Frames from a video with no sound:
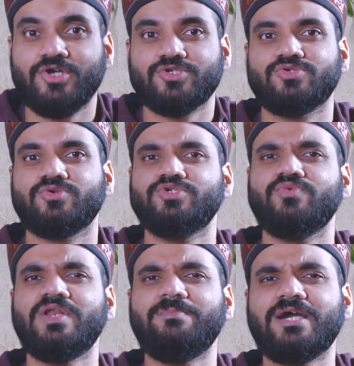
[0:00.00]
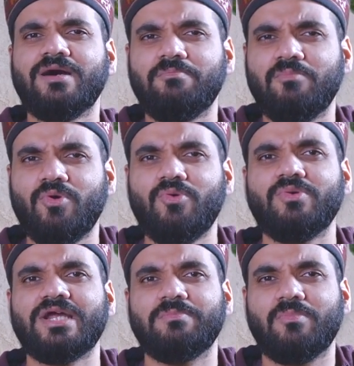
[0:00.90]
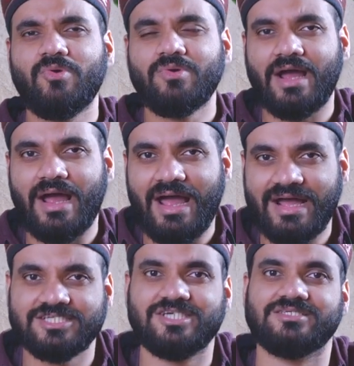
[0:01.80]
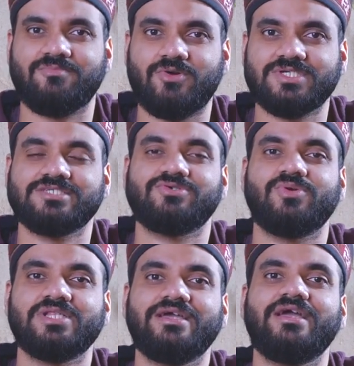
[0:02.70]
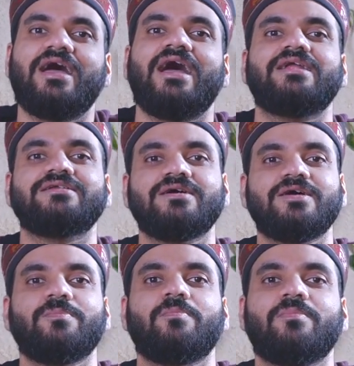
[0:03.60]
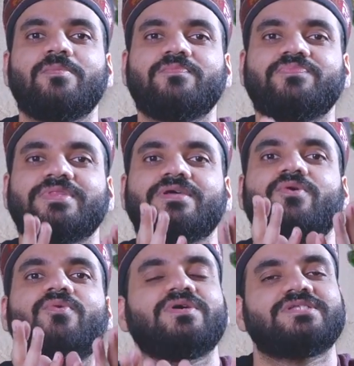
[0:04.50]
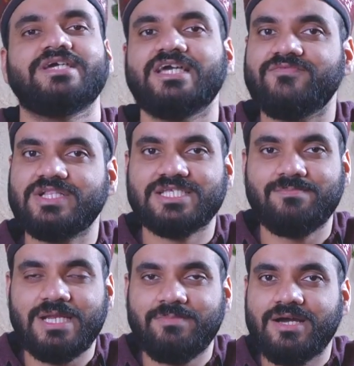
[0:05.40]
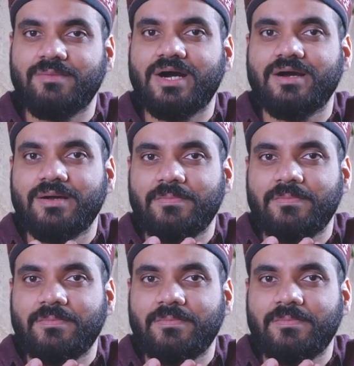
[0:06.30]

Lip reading: So you will become more and more anxious about this whole thing, and overthinking will simply become a